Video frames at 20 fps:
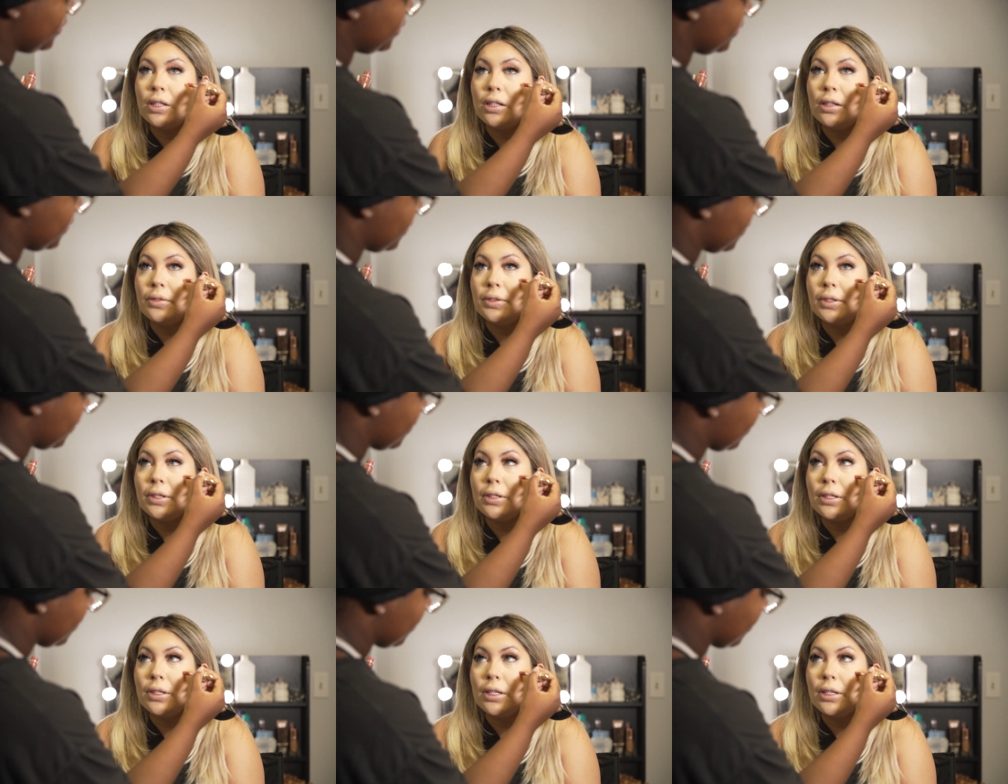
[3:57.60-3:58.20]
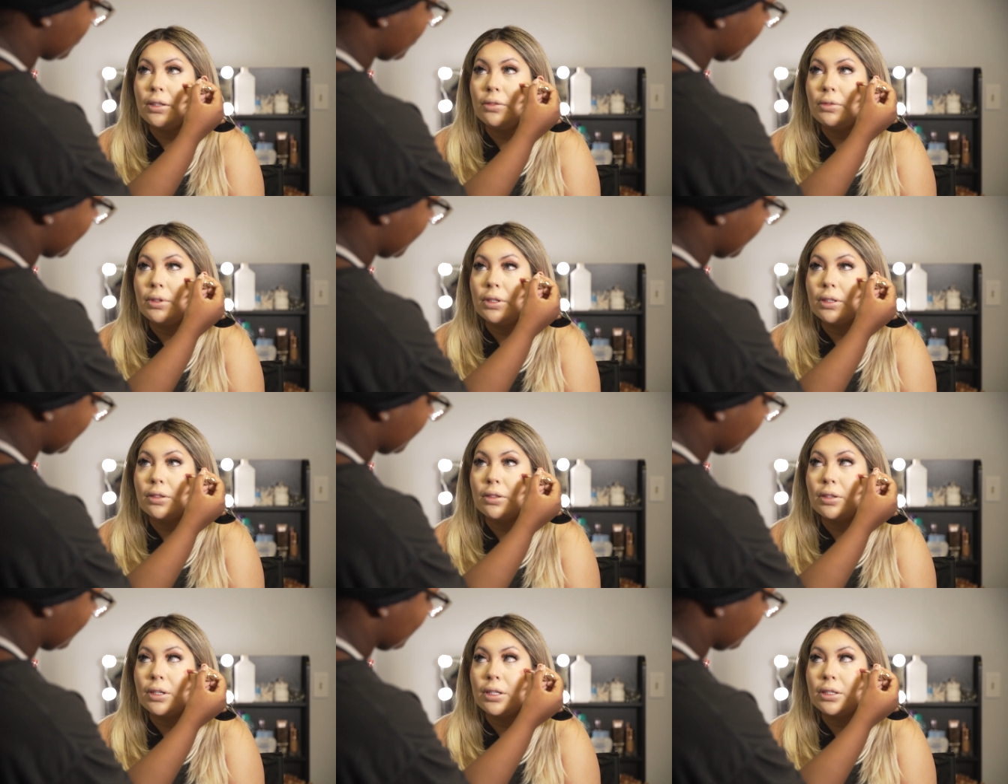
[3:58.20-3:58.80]
Now I'm
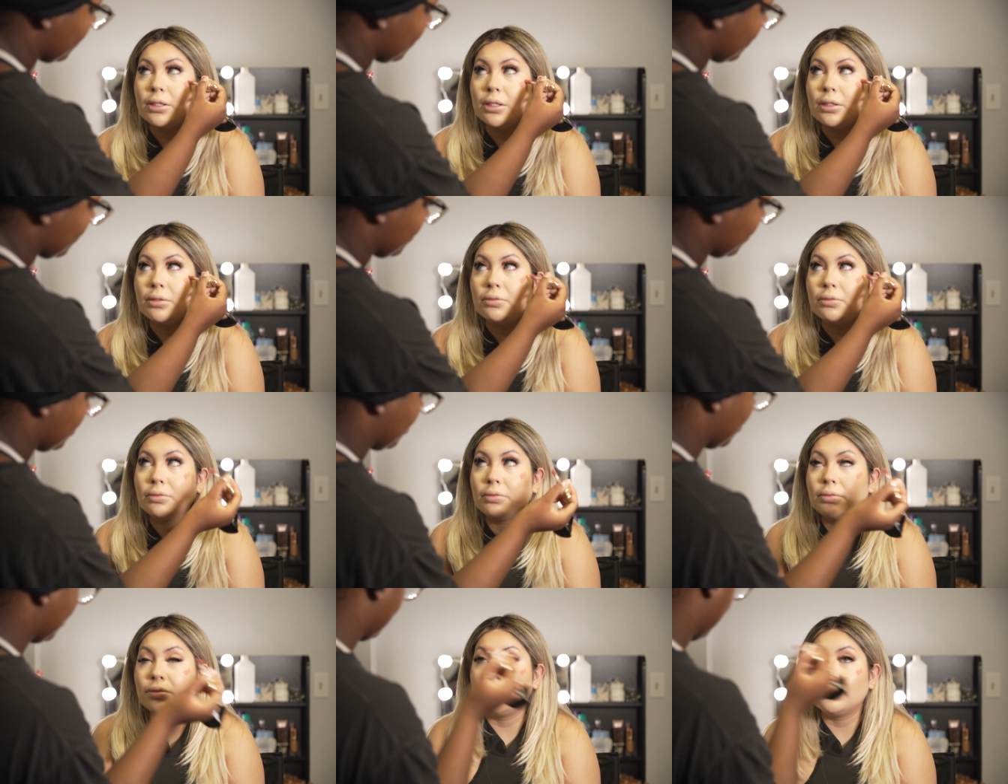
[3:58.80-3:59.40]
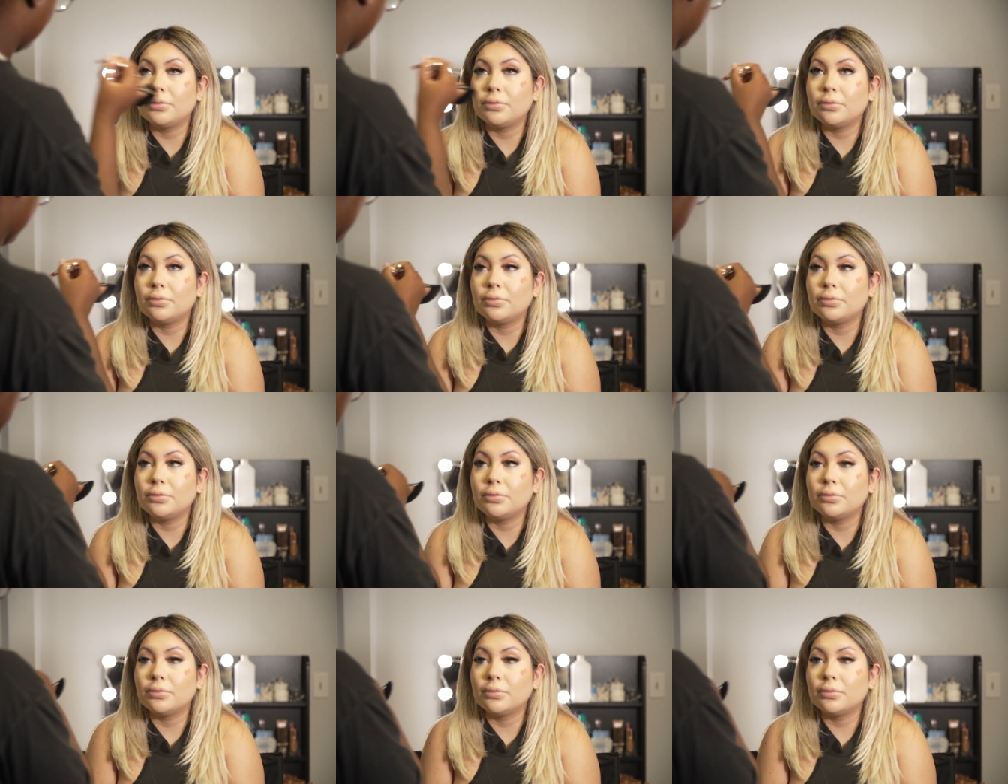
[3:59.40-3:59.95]
applying this liquid blush by Rare